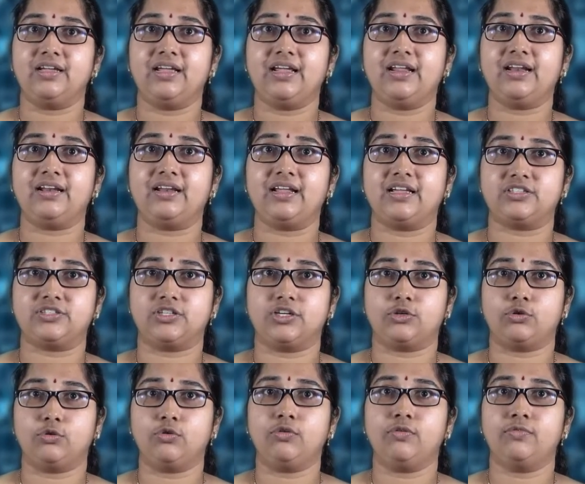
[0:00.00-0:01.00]
In lecture
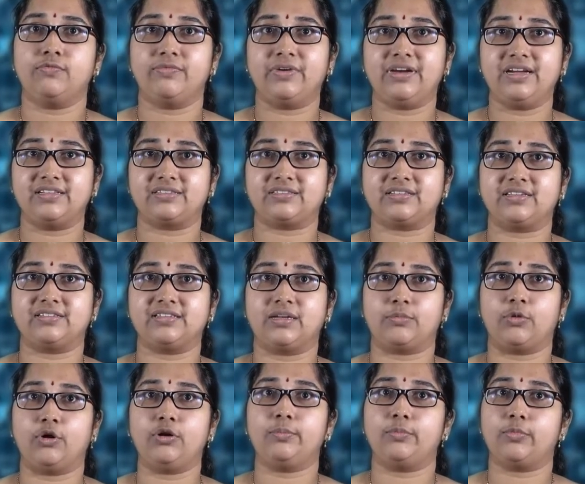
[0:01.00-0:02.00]
2, we discuss
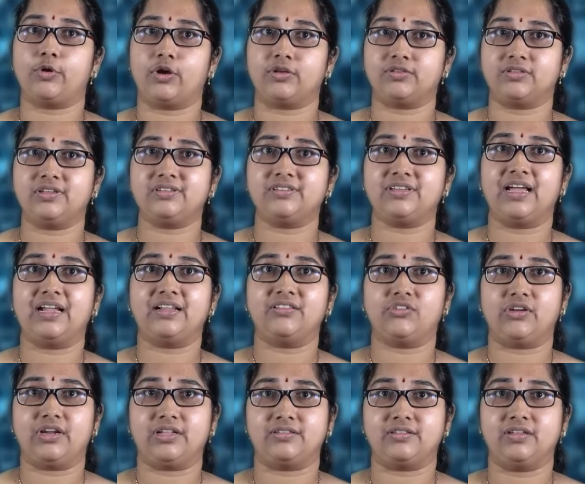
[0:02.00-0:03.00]
about process and
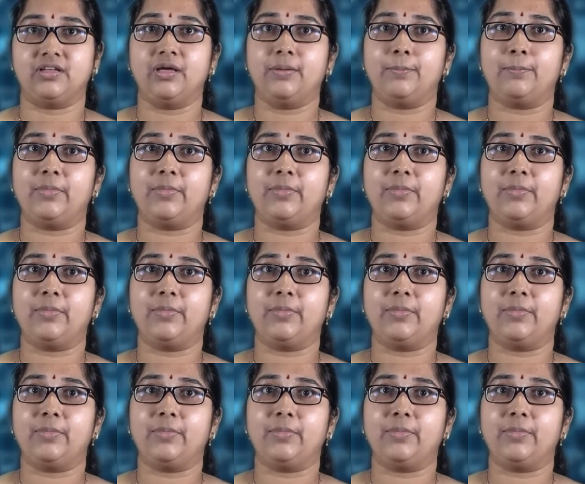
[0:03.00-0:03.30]
threads.